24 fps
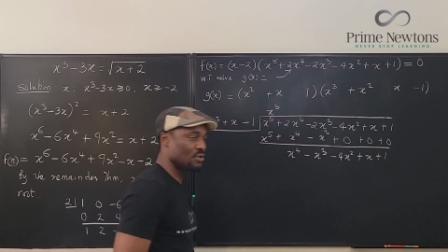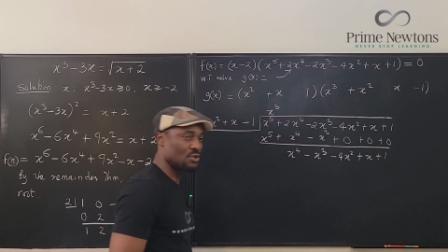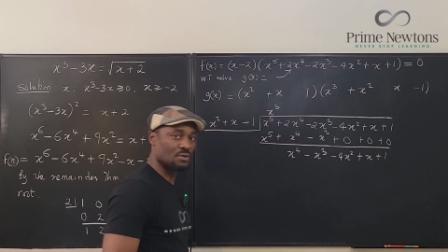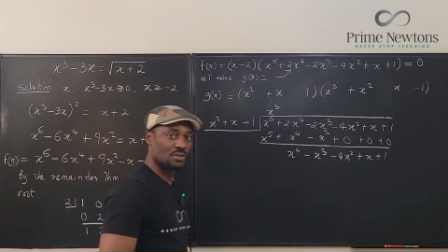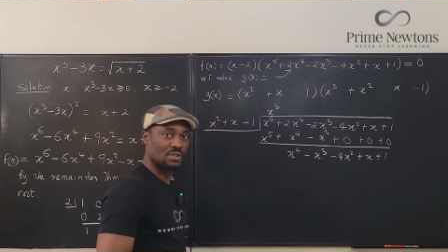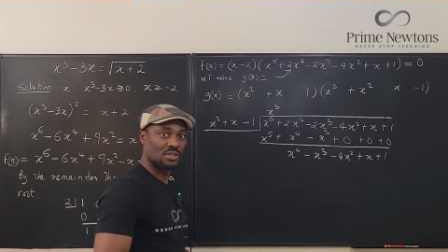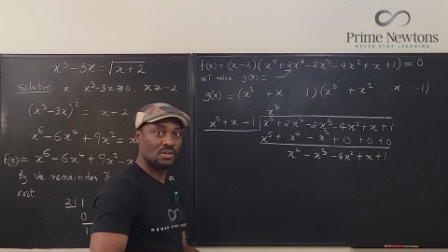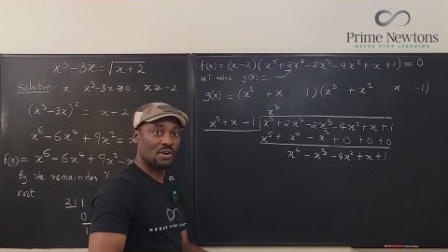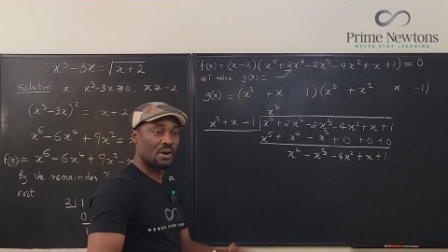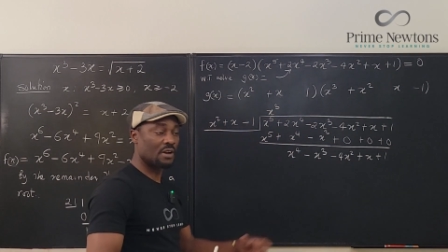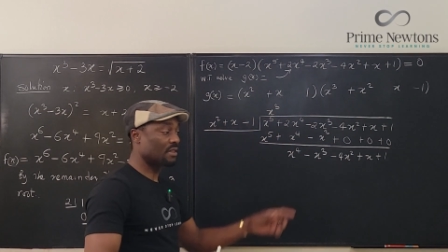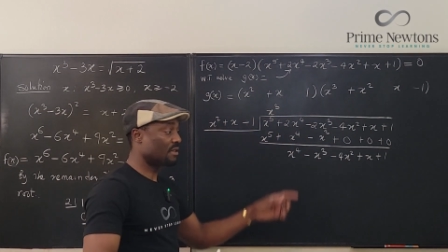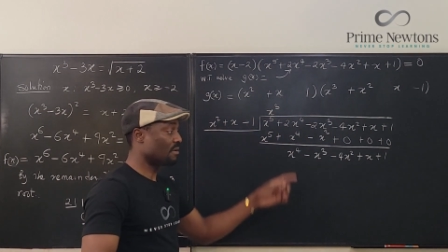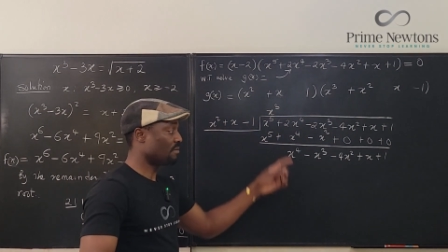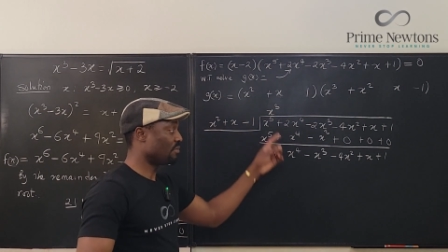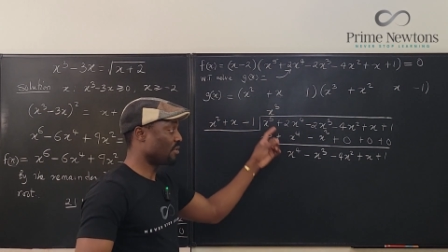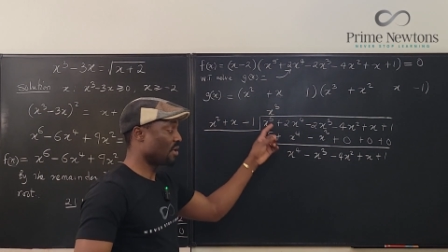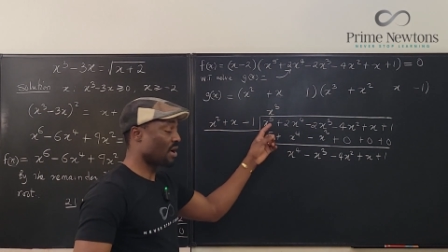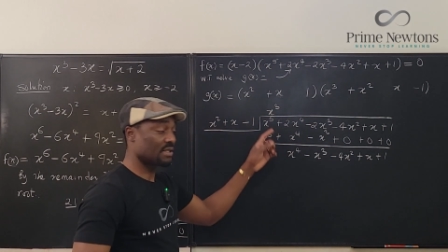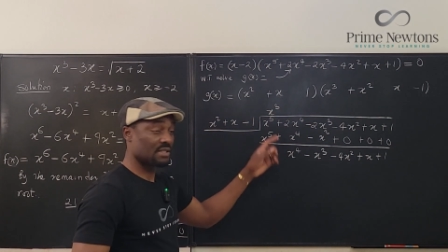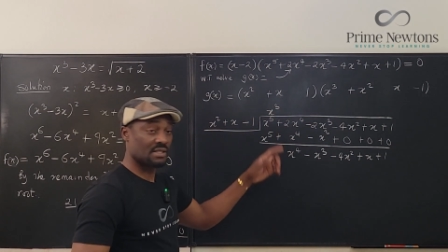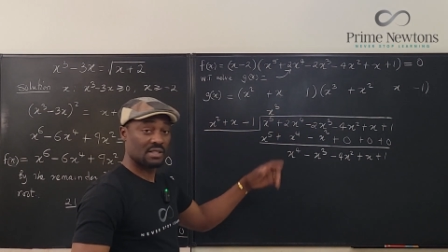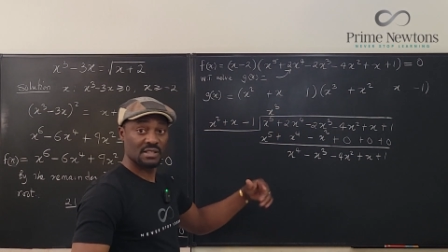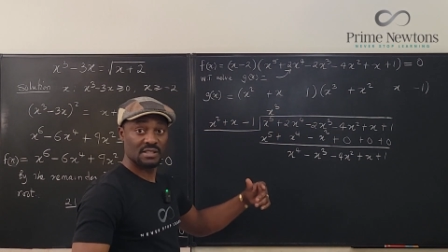you start the
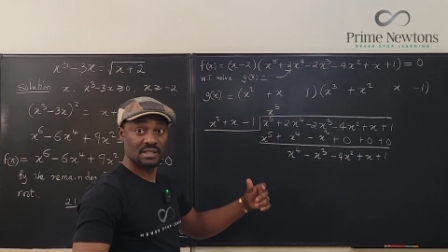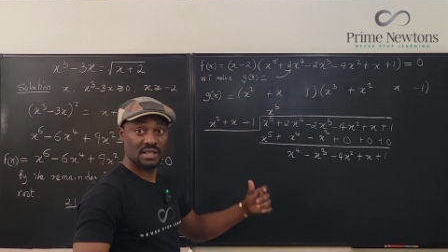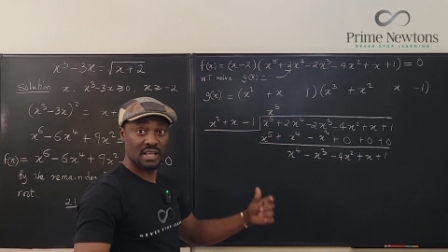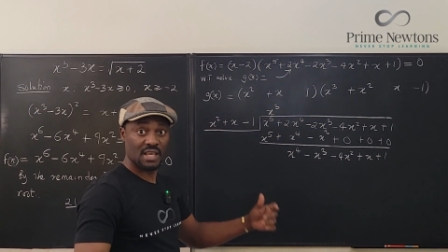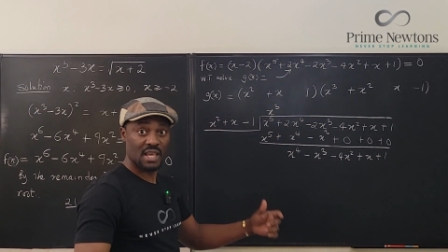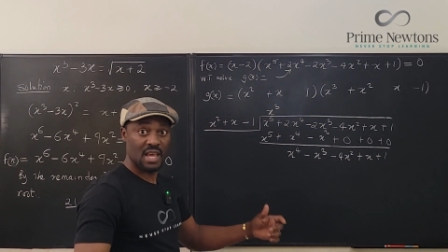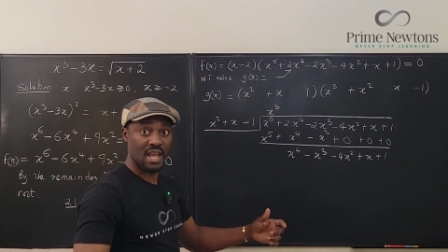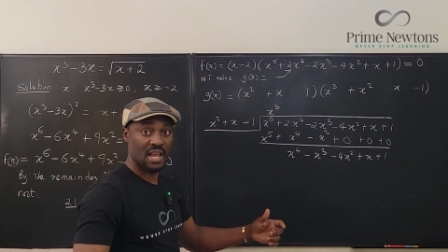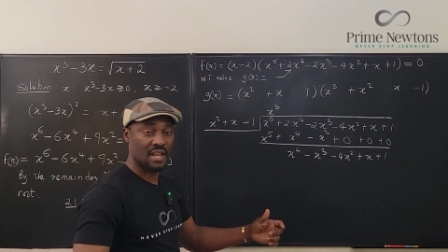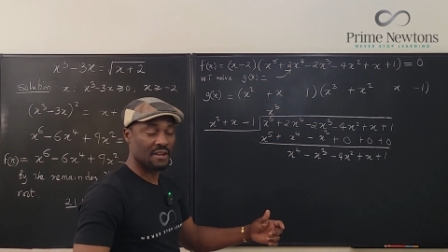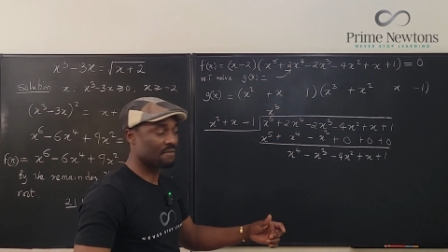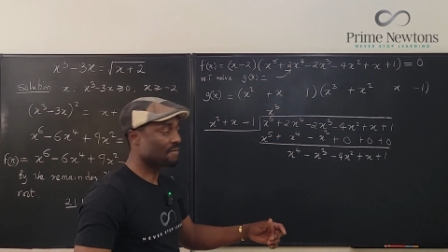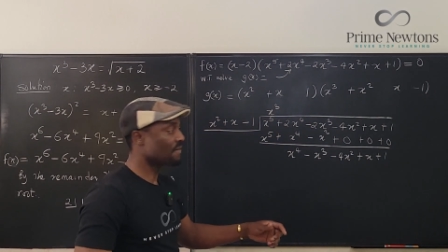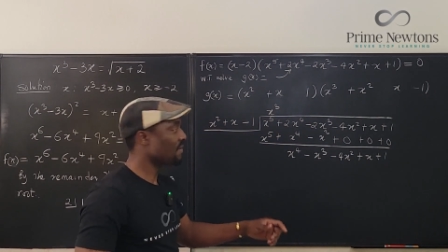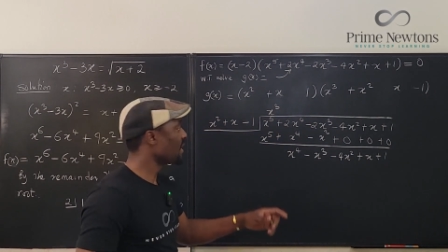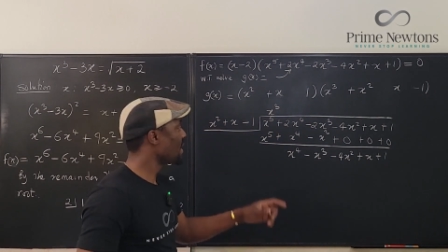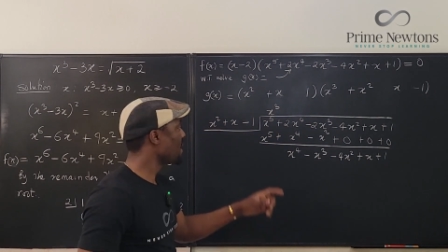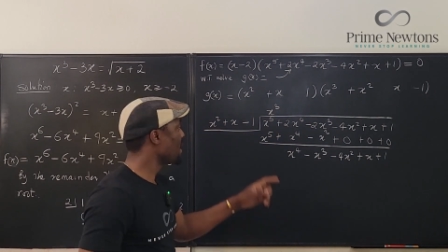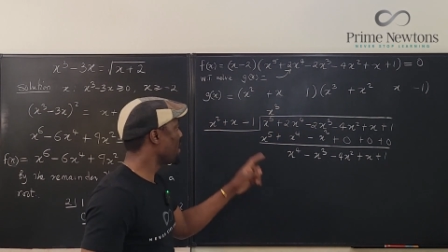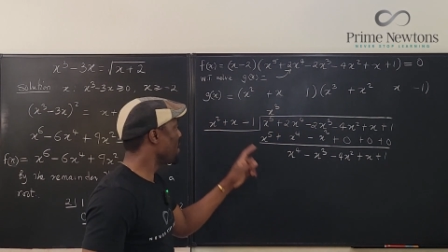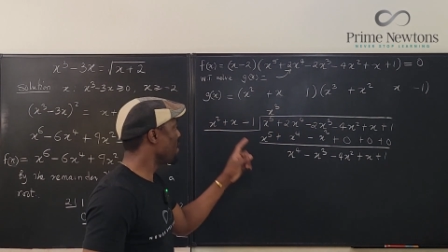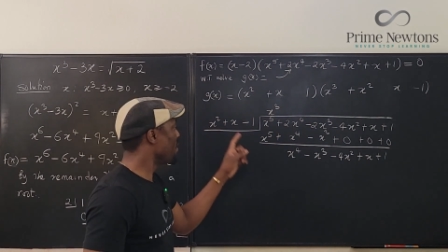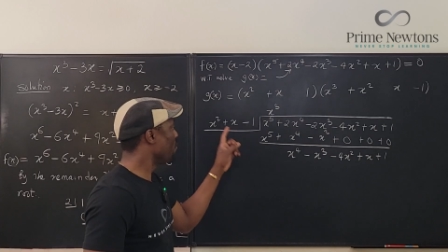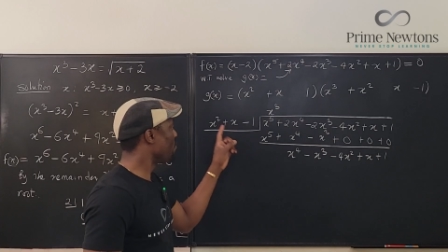process again.
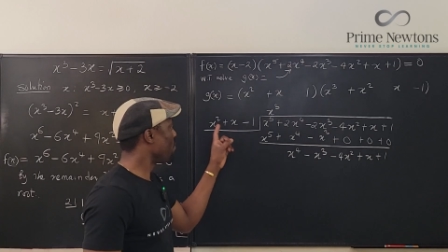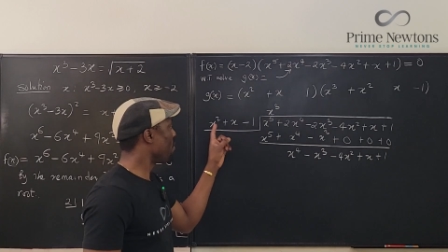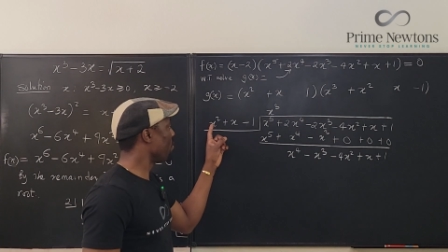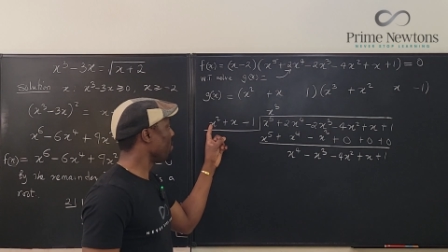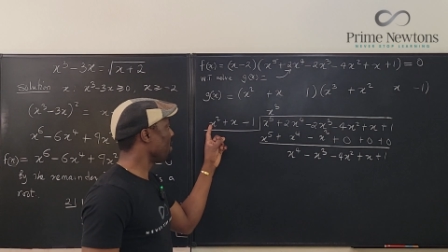What